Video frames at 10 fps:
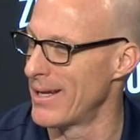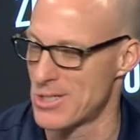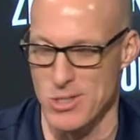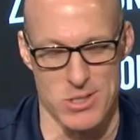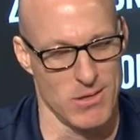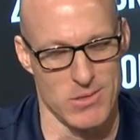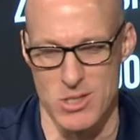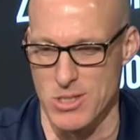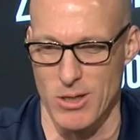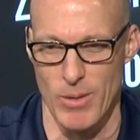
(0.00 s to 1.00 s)
It's
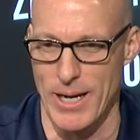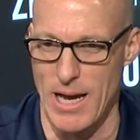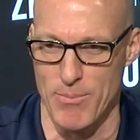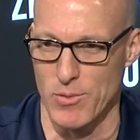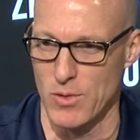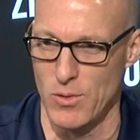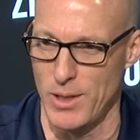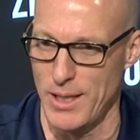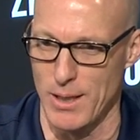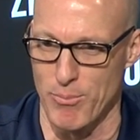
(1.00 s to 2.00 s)
just a great
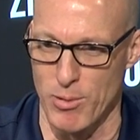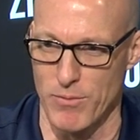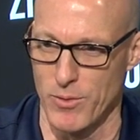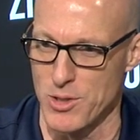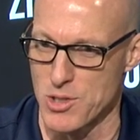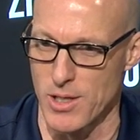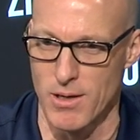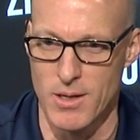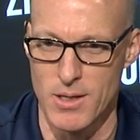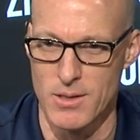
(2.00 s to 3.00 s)
opportunity and a privilege to
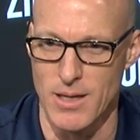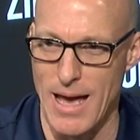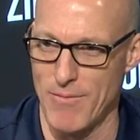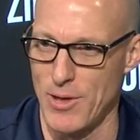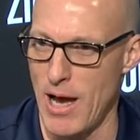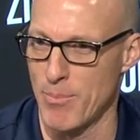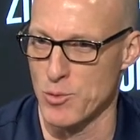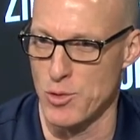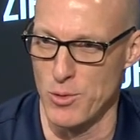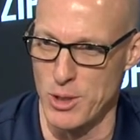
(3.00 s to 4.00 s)
have the
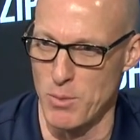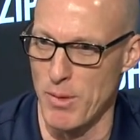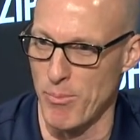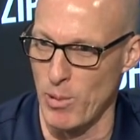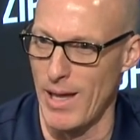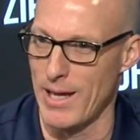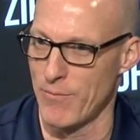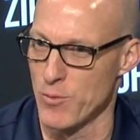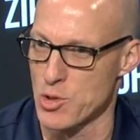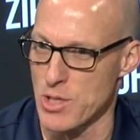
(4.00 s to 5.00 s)
opportunity to be playing
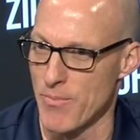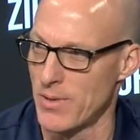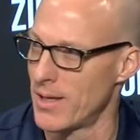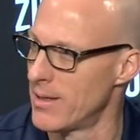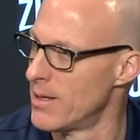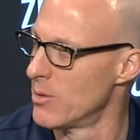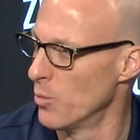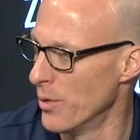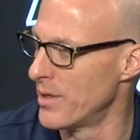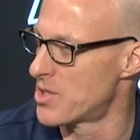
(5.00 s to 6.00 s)
for something
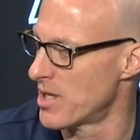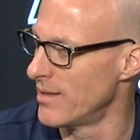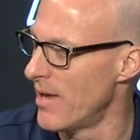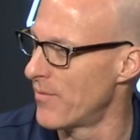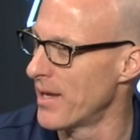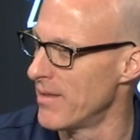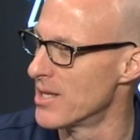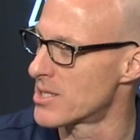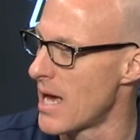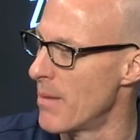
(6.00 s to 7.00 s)
really significant
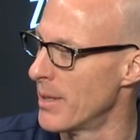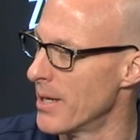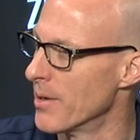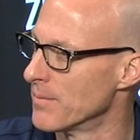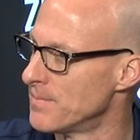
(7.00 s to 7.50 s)
this time of year.